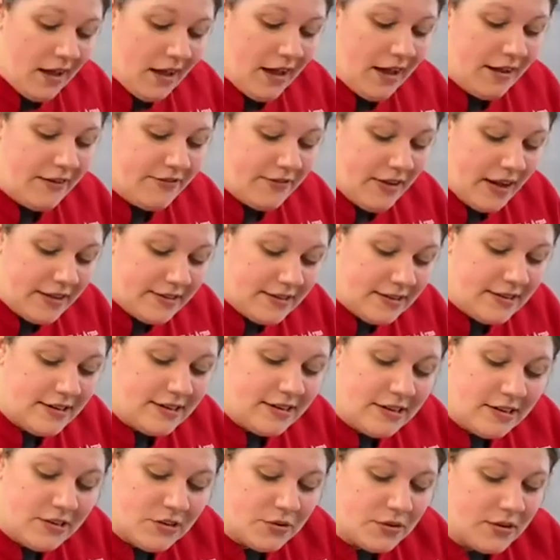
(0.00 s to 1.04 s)
investing
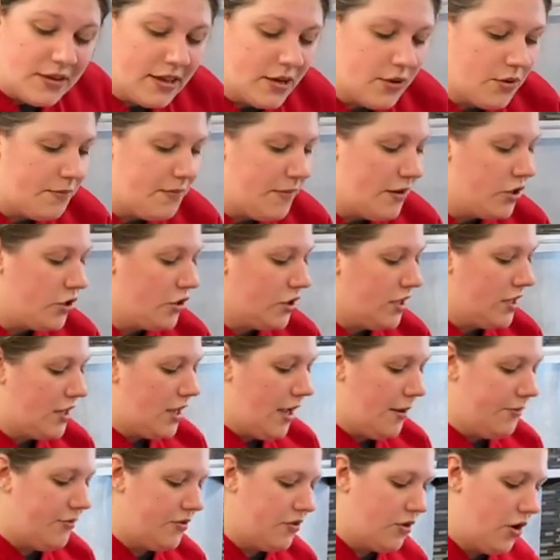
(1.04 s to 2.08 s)
into a liquid measuring
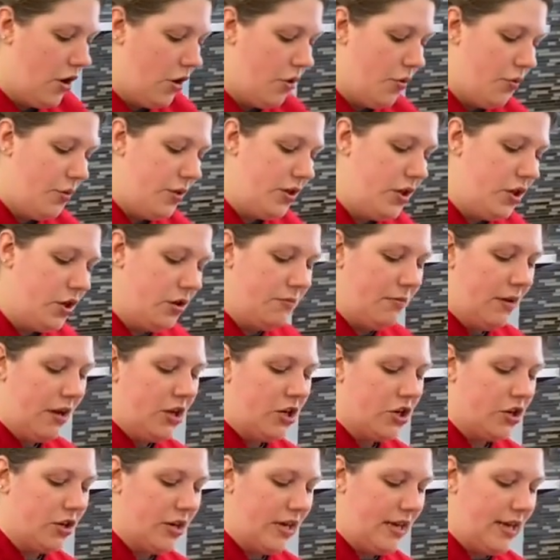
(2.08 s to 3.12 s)
cup. So when you're
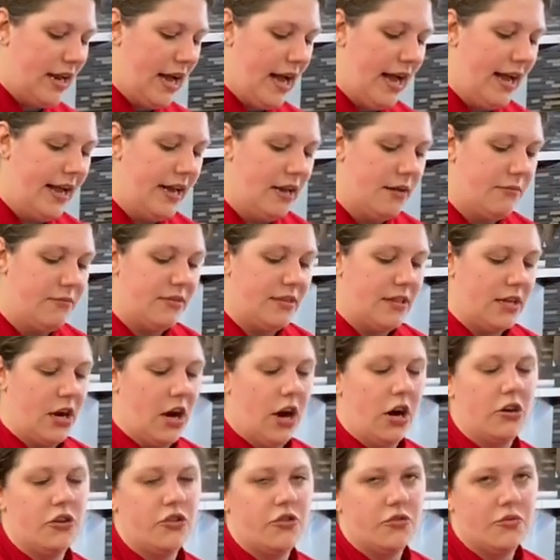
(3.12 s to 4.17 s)
measuring items, there
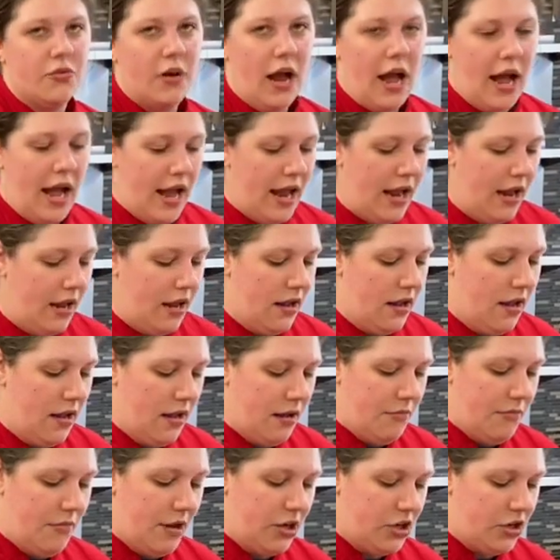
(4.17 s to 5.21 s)
are dry
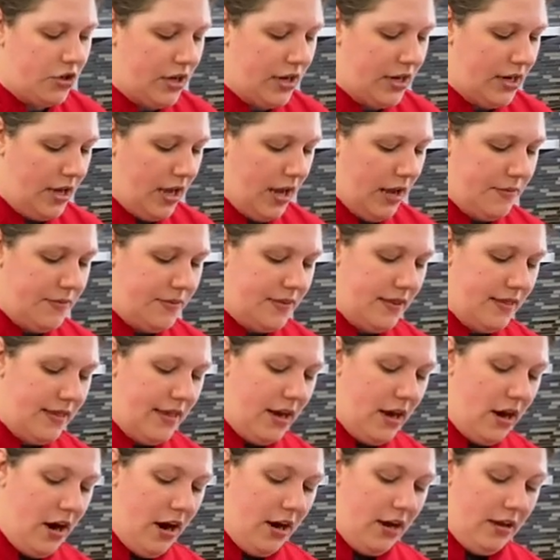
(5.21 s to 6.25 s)
measuring cups and
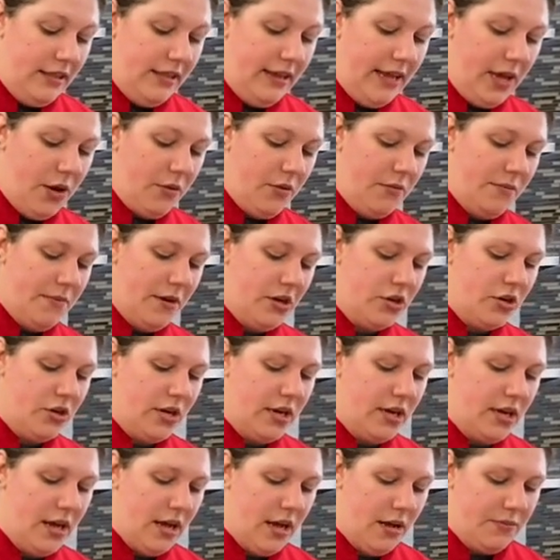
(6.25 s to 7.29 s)
there are liquid
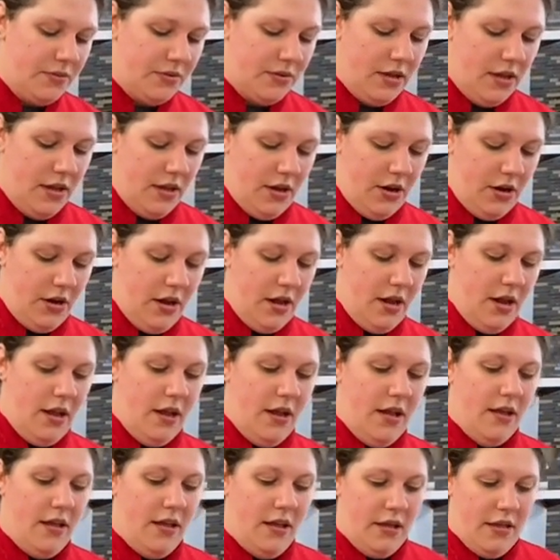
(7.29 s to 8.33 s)
measuring cups.
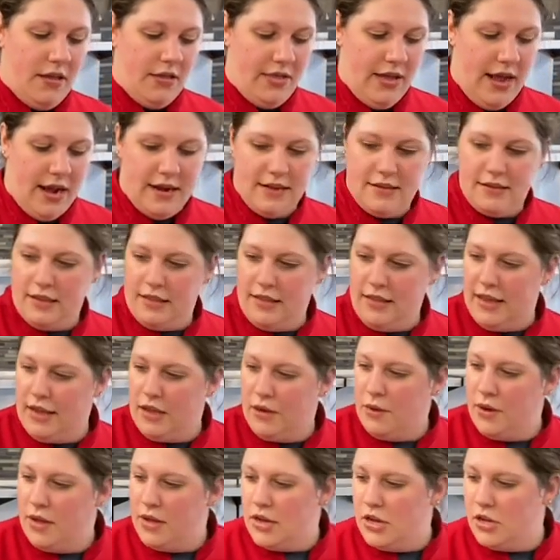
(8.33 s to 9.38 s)
That is a
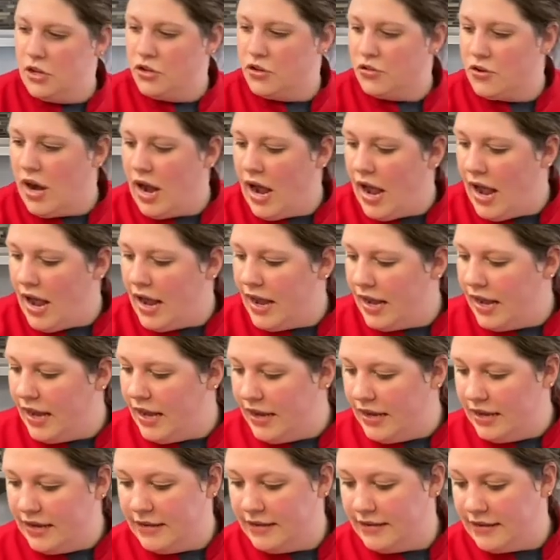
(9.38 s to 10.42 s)
liquid. A dry
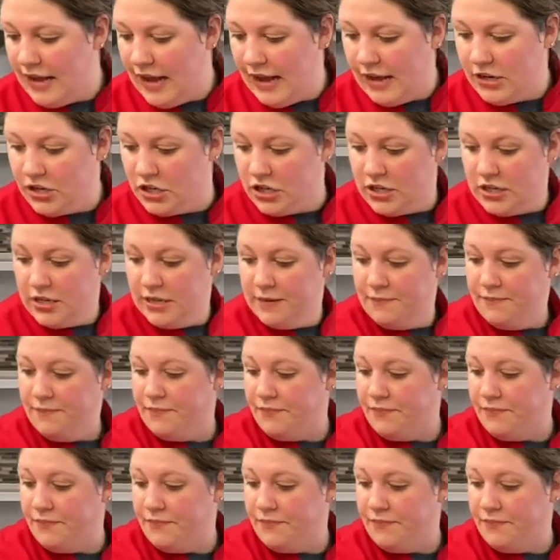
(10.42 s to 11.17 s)
is actually